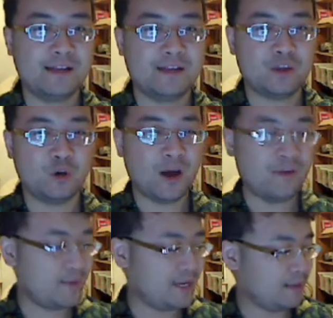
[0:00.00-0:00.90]
So
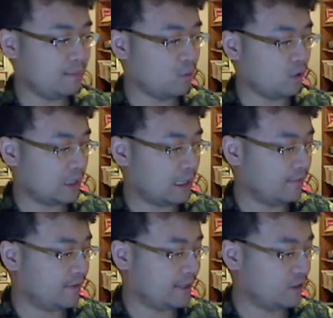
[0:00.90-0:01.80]
I've become more
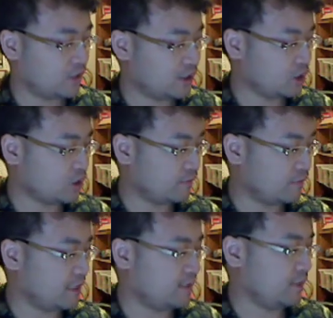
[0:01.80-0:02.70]
of a creature
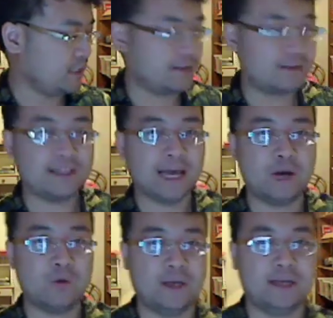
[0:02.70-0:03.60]
of convenience
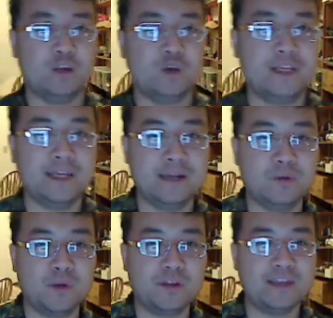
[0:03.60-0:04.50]
that way, looking
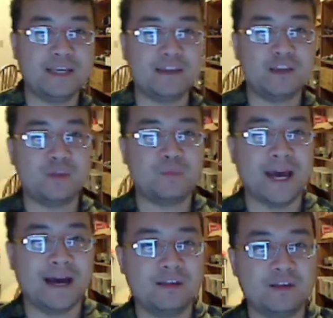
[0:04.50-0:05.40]
at what's the easiest
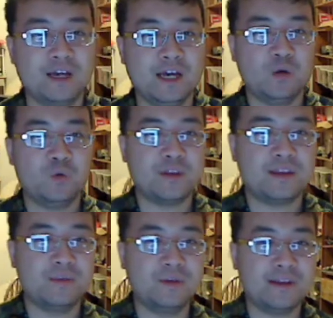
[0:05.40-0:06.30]
path with
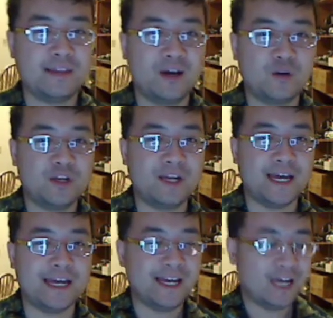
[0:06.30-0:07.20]
some of this. How can
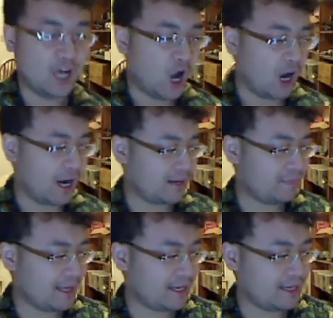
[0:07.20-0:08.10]
I
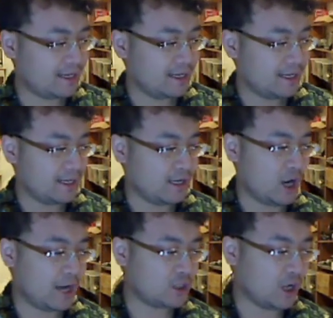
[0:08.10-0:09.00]
automate it?
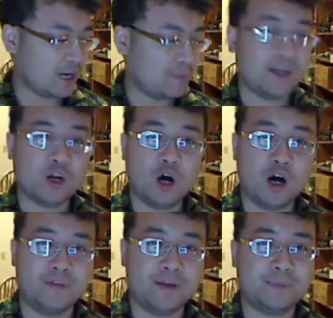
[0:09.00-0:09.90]
Not to automate
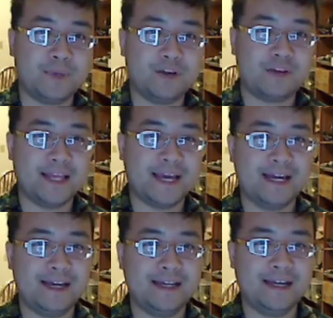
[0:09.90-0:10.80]
all of it, because
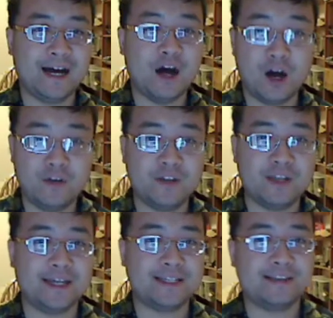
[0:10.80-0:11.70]
I
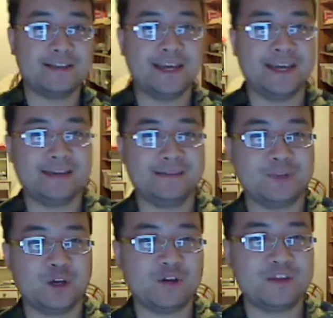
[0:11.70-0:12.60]
often like to say,
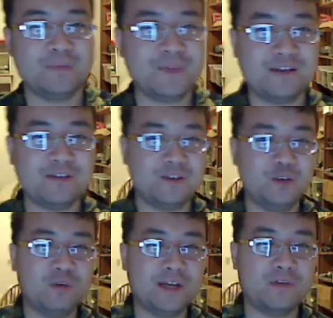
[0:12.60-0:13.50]
there are some things
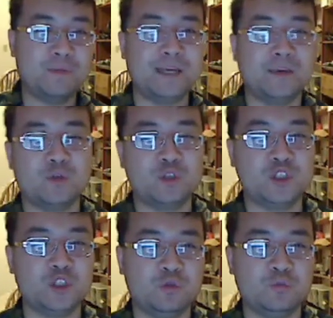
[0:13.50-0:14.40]
you'll never be able
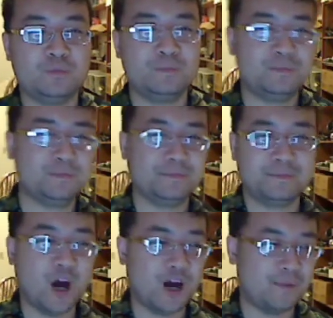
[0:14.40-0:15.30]
to
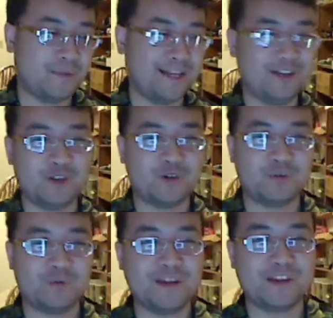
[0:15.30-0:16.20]
automate in your
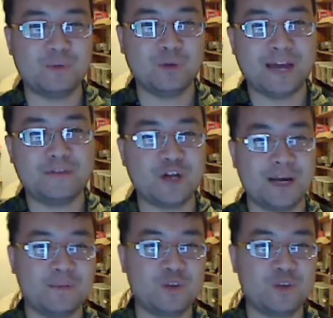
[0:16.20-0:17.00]
reasonable lifetime.